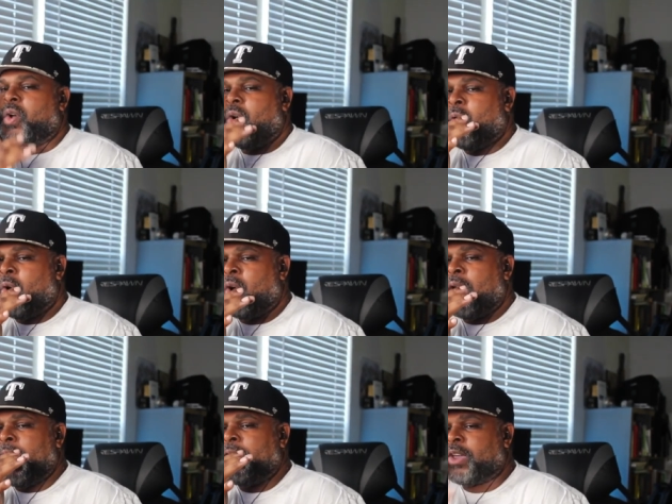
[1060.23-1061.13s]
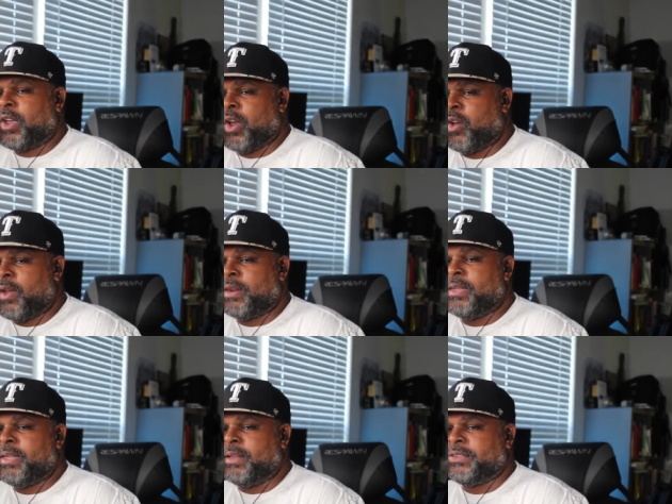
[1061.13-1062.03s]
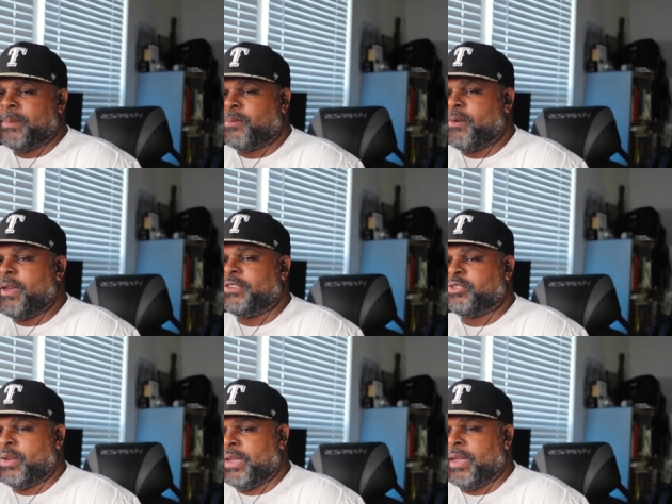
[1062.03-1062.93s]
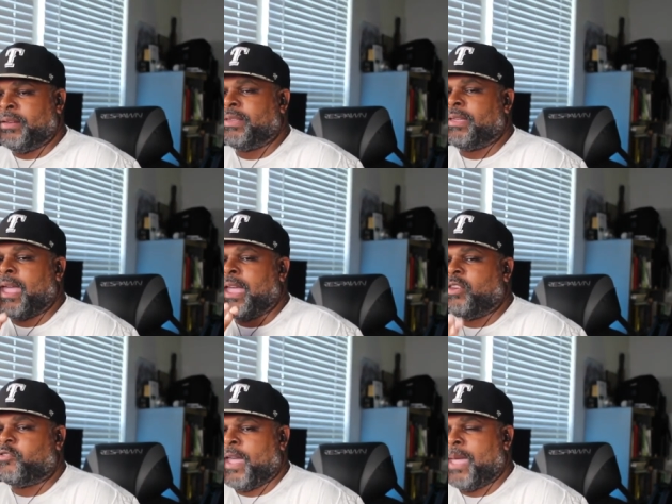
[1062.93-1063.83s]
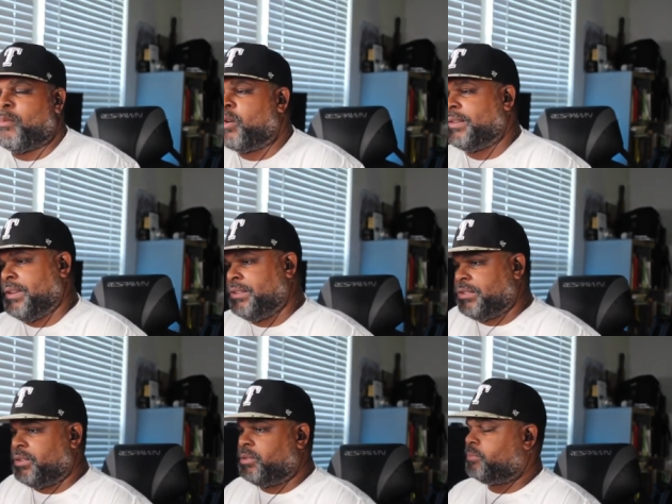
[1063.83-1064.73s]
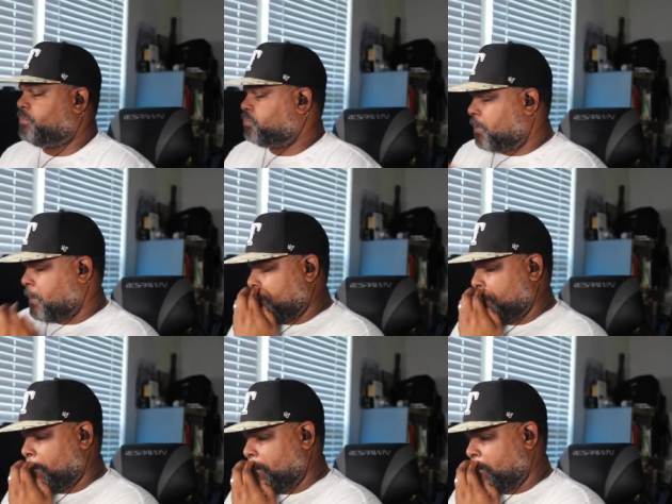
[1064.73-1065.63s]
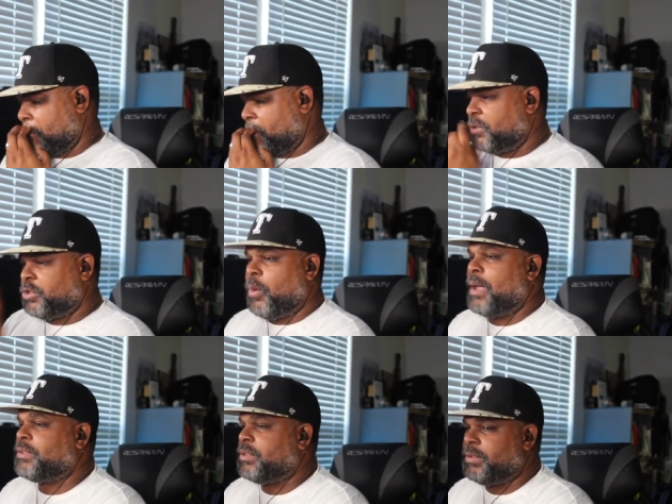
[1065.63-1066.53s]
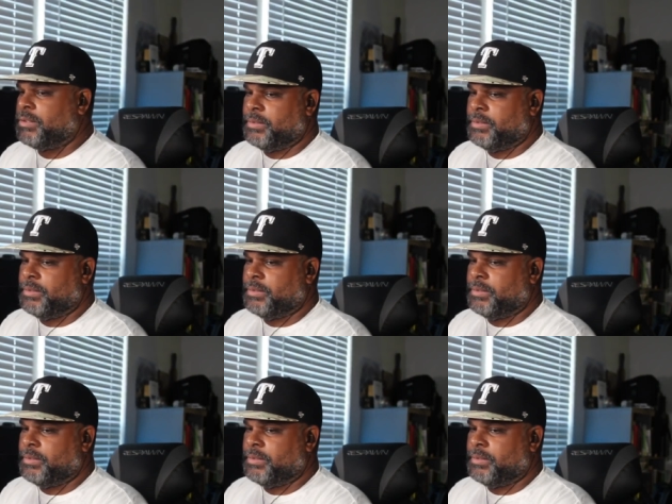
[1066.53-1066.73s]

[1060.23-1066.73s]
or a currently contemporary trend to gain fame or attention. So watch this.